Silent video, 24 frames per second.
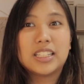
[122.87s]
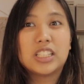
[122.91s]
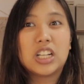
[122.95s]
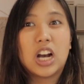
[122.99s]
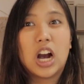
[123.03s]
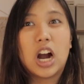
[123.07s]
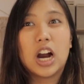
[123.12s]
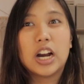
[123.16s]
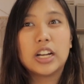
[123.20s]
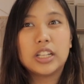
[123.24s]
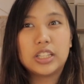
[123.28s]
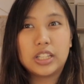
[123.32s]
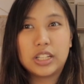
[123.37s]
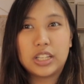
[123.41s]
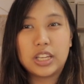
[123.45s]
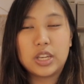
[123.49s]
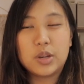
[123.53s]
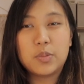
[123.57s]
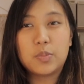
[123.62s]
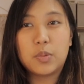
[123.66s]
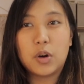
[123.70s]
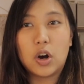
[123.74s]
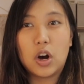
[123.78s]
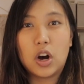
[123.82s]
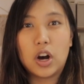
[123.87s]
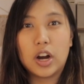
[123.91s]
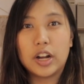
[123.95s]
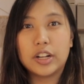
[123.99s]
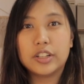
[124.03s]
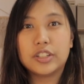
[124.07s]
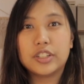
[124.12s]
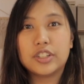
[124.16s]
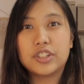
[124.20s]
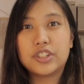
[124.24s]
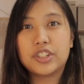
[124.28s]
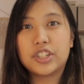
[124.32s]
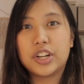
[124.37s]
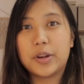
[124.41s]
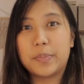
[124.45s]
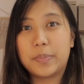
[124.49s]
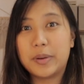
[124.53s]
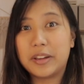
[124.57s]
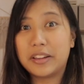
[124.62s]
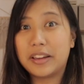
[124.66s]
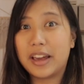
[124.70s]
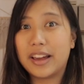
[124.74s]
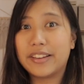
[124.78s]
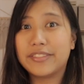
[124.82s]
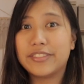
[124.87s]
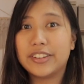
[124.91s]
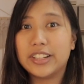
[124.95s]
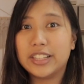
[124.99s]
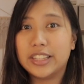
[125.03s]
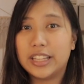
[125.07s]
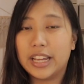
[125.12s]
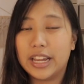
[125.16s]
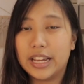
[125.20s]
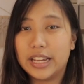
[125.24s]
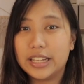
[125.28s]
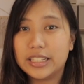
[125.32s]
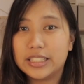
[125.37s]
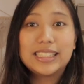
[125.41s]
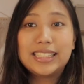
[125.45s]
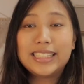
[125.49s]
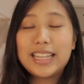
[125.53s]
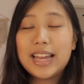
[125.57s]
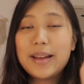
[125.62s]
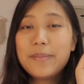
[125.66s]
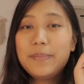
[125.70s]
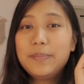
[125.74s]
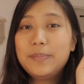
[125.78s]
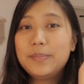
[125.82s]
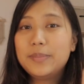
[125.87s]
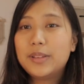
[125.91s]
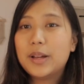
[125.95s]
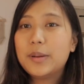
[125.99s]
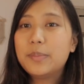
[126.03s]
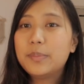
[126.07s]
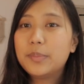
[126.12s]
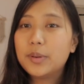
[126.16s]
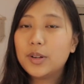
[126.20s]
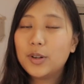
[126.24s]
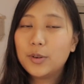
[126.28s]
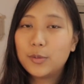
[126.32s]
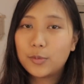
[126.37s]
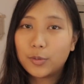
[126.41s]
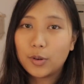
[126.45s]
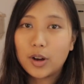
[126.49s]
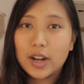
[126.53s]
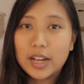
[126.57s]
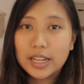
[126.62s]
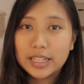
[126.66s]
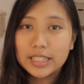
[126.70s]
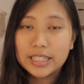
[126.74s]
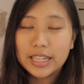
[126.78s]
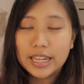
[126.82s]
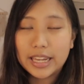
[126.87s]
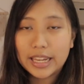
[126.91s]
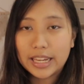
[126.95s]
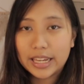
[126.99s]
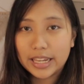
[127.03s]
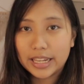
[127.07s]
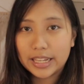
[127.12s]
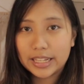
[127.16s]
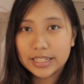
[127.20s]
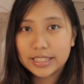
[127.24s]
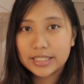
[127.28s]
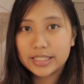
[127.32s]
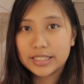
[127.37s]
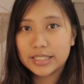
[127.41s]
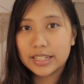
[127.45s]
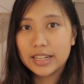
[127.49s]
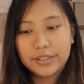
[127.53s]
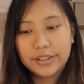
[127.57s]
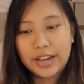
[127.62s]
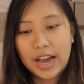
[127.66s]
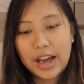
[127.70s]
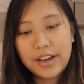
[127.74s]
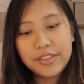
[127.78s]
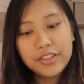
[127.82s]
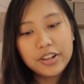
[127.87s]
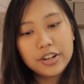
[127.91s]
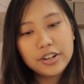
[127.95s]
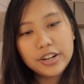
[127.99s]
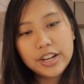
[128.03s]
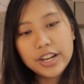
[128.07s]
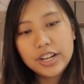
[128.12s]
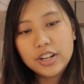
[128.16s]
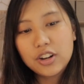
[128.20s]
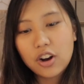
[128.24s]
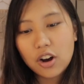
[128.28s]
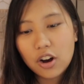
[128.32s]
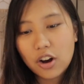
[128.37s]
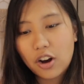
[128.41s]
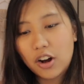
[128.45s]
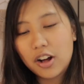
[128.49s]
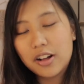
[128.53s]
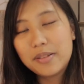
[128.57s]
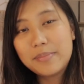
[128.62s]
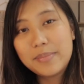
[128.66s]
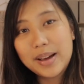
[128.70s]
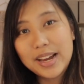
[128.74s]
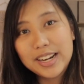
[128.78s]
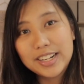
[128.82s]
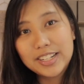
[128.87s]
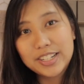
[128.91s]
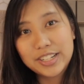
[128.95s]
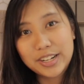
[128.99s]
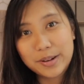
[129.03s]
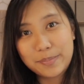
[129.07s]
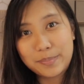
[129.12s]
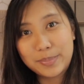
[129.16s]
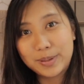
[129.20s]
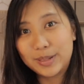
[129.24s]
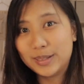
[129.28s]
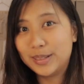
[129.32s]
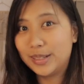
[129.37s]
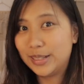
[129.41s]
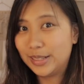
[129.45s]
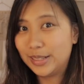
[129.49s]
it's hard to keep on shipping every day. Step number one is gathering all my shipping